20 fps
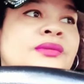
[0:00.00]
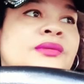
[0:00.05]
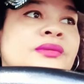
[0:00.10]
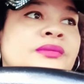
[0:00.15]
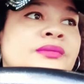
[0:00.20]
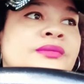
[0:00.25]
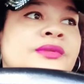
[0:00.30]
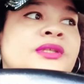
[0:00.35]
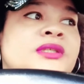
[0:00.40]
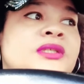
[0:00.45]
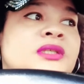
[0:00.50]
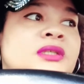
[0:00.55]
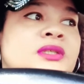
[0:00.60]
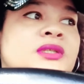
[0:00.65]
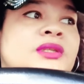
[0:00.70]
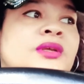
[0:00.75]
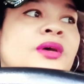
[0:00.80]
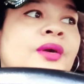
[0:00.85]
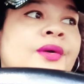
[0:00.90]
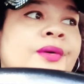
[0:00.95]

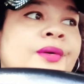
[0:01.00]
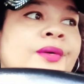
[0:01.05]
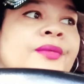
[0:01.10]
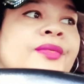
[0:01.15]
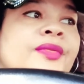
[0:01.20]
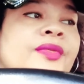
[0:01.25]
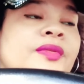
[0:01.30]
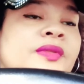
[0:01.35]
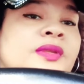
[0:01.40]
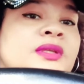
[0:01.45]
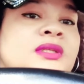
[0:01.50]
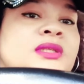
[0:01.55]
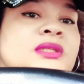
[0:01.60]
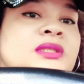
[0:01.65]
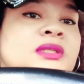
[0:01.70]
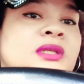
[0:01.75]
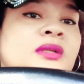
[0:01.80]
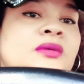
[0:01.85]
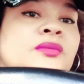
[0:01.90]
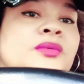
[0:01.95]
the earth. This is
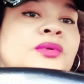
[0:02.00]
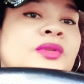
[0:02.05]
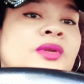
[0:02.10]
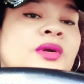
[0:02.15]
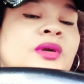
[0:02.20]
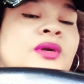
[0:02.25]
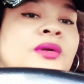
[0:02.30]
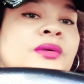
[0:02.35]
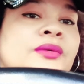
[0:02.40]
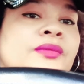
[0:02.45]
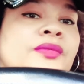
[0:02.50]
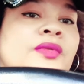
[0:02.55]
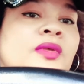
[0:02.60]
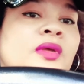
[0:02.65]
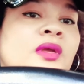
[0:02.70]
dealing with the earth.